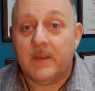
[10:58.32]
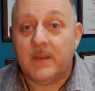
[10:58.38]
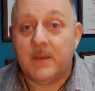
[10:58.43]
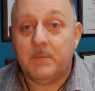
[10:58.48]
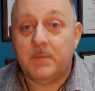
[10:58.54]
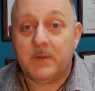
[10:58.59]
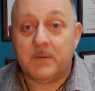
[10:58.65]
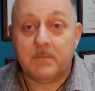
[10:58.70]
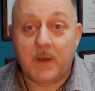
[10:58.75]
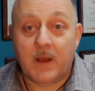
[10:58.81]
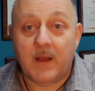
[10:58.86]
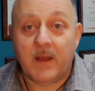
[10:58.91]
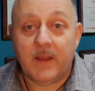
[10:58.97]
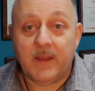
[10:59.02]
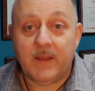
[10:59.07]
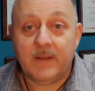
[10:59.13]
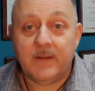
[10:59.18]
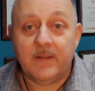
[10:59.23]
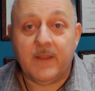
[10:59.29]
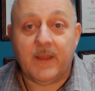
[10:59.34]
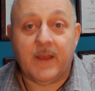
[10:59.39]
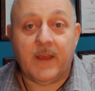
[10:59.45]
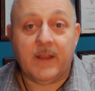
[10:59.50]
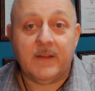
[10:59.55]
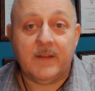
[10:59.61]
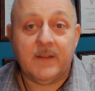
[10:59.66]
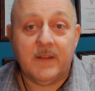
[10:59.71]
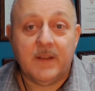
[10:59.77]
keep in mind
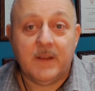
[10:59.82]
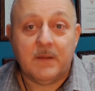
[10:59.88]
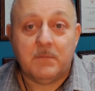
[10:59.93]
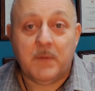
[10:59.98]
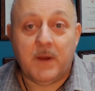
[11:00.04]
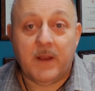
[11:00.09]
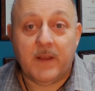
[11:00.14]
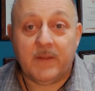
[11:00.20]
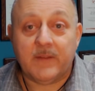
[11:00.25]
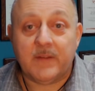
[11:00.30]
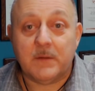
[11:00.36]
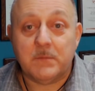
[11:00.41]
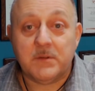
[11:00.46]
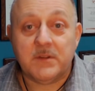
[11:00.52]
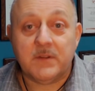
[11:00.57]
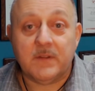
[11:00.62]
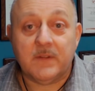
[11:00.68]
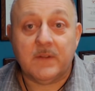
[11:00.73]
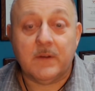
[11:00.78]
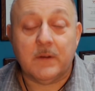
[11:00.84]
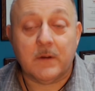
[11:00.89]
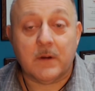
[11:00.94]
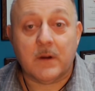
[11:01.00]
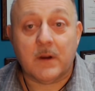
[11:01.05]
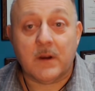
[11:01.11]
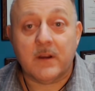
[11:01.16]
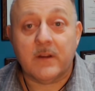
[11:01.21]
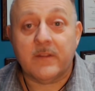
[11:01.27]
that my assumptions here
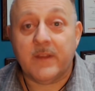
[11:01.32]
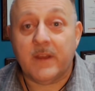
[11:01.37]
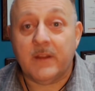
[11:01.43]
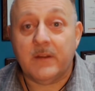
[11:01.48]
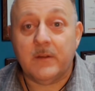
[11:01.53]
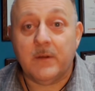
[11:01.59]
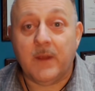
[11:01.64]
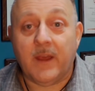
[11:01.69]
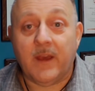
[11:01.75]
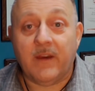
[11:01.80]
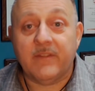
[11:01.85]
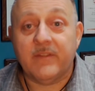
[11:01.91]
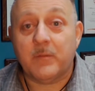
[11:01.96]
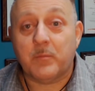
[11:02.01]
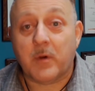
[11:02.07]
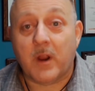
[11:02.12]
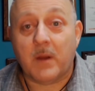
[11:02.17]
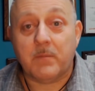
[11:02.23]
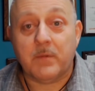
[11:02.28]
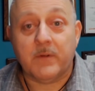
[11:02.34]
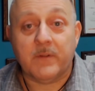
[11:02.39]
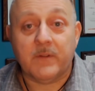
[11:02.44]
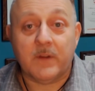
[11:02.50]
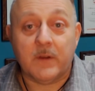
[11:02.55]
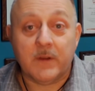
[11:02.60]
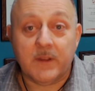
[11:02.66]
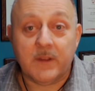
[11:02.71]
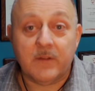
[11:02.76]
are that you have the proper
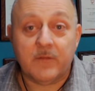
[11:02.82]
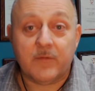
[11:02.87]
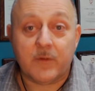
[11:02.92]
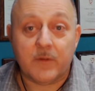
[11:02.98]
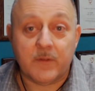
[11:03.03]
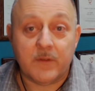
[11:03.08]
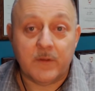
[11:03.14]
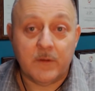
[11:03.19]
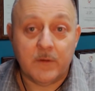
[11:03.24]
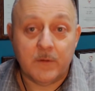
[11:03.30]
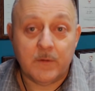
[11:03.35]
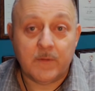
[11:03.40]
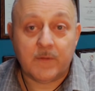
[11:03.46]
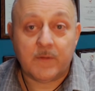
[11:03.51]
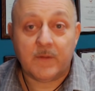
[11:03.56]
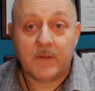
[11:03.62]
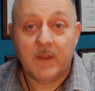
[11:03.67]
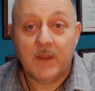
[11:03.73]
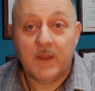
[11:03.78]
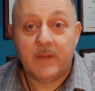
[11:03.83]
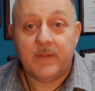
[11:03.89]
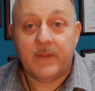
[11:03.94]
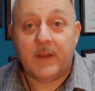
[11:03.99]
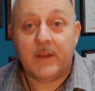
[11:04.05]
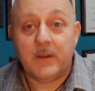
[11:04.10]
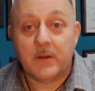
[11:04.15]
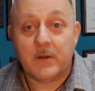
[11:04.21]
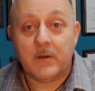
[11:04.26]
zoning for the use that